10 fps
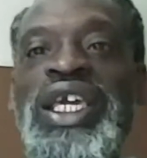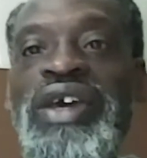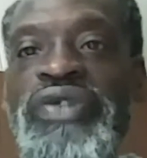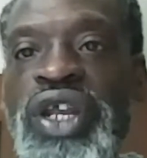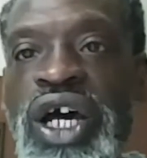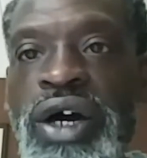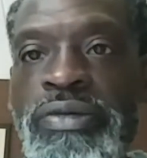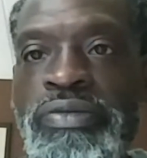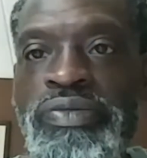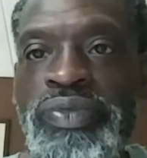give it up
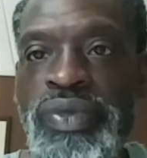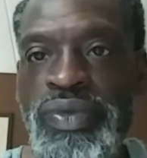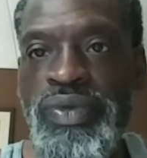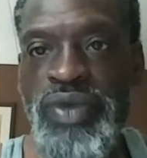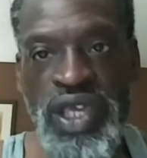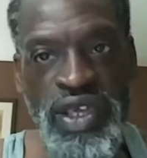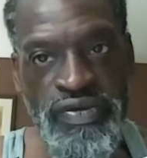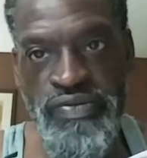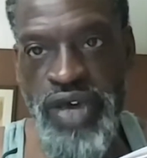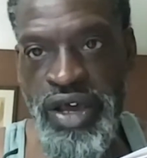
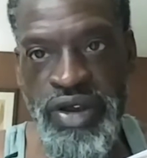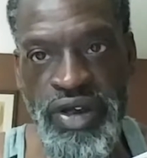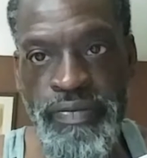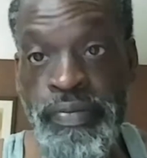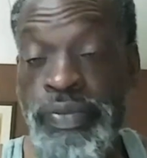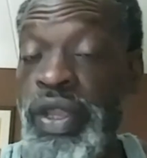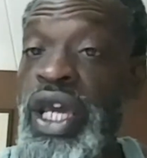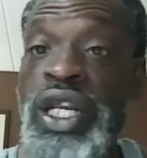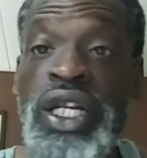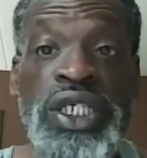even better
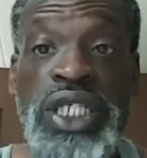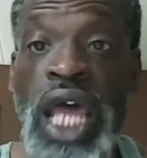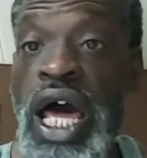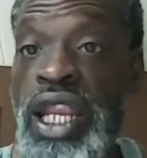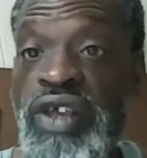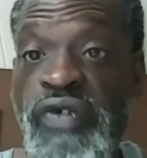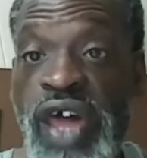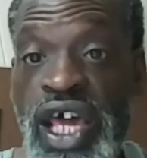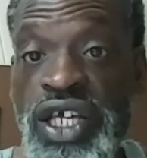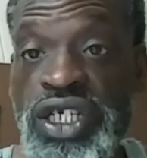and in a stylish
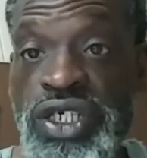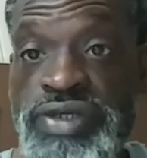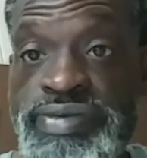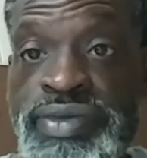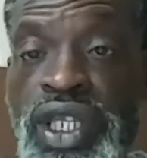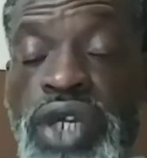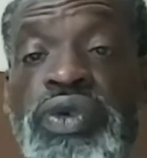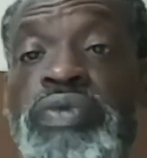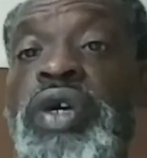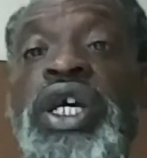fashion. And
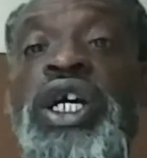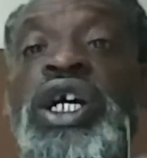we be able to